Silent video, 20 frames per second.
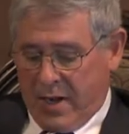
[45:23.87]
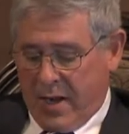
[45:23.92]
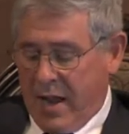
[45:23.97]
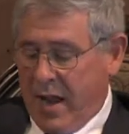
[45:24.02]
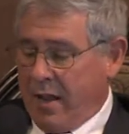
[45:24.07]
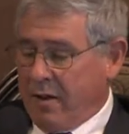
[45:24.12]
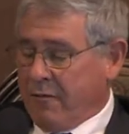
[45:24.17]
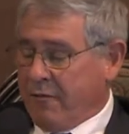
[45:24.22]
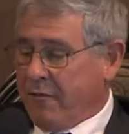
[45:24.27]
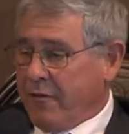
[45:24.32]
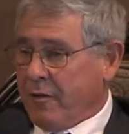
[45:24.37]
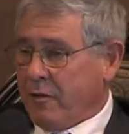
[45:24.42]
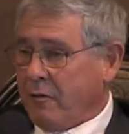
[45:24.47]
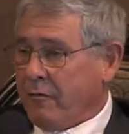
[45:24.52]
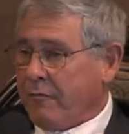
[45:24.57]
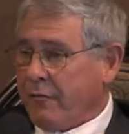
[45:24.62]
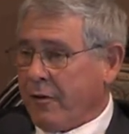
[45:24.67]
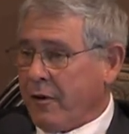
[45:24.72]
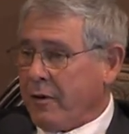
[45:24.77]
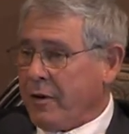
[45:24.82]
and feel
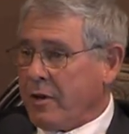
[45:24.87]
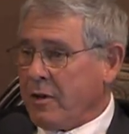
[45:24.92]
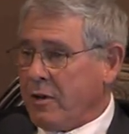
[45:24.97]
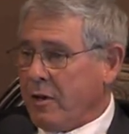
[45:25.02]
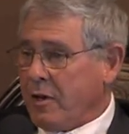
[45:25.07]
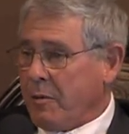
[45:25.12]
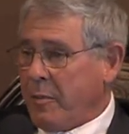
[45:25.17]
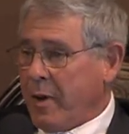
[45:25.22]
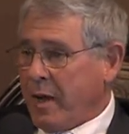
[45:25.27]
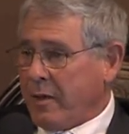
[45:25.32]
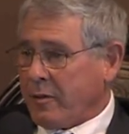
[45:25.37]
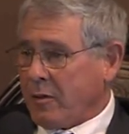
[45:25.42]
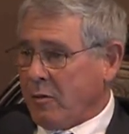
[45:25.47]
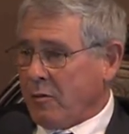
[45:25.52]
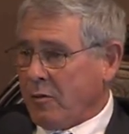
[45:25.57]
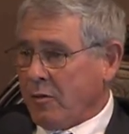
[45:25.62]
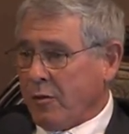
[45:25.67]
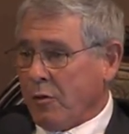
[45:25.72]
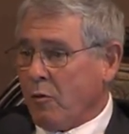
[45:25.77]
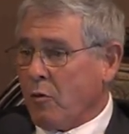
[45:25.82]
very good about
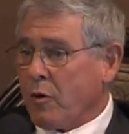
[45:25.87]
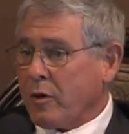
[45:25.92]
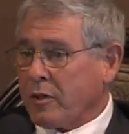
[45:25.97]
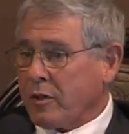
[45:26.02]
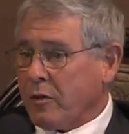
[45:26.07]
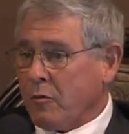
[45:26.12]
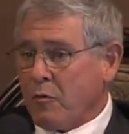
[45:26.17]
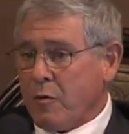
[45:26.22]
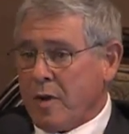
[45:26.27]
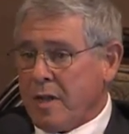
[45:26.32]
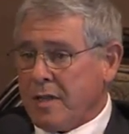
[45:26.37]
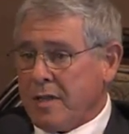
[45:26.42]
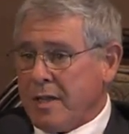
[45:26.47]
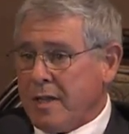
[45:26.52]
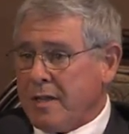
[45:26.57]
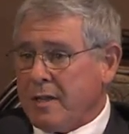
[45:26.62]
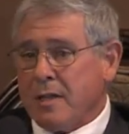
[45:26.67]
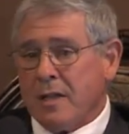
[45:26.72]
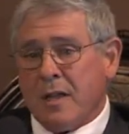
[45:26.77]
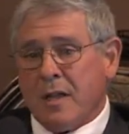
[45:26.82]
the work that we
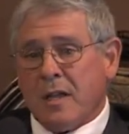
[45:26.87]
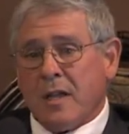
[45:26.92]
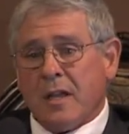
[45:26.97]
did.